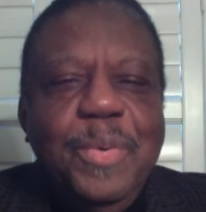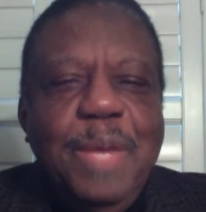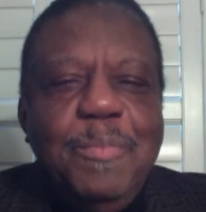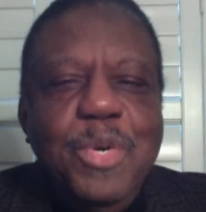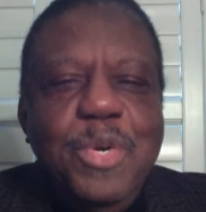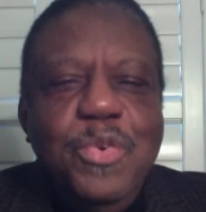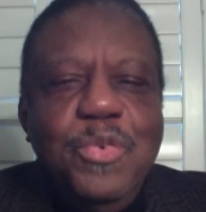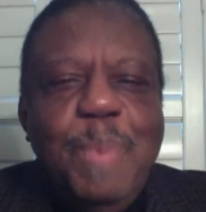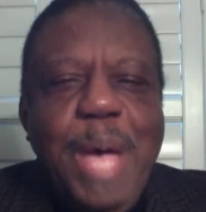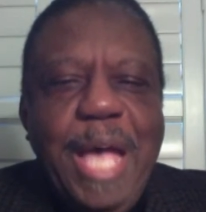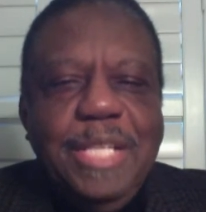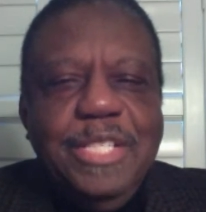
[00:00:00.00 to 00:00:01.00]
when I moved
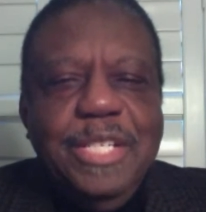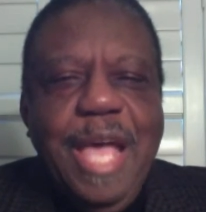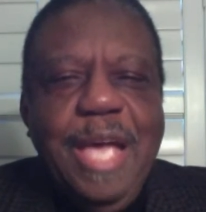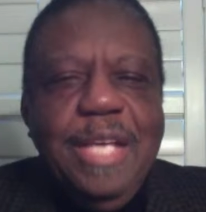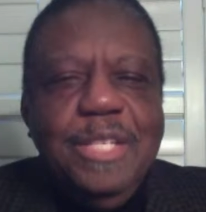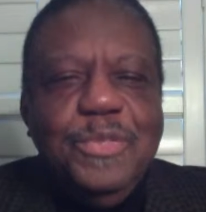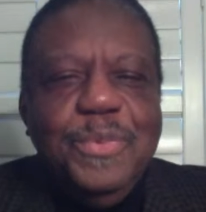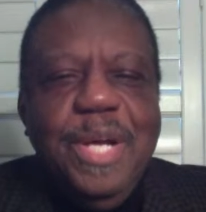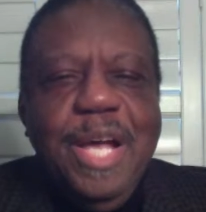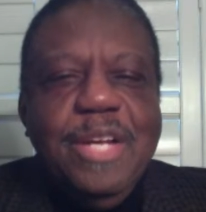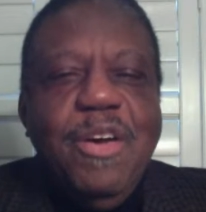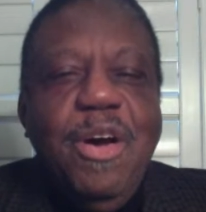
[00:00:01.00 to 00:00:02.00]
back to Nashville.
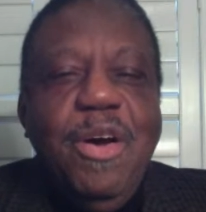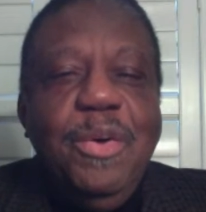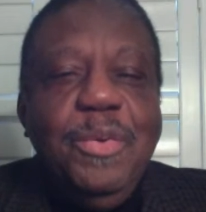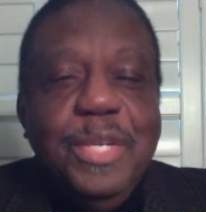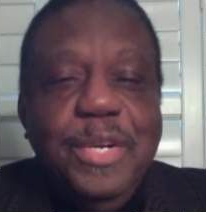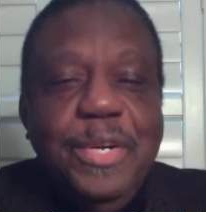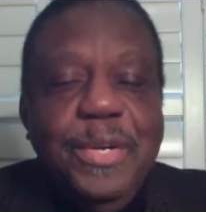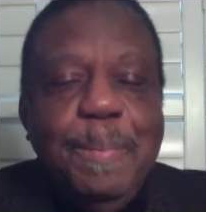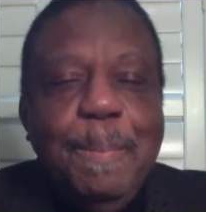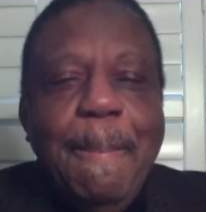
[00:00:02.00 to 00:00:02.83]
I called her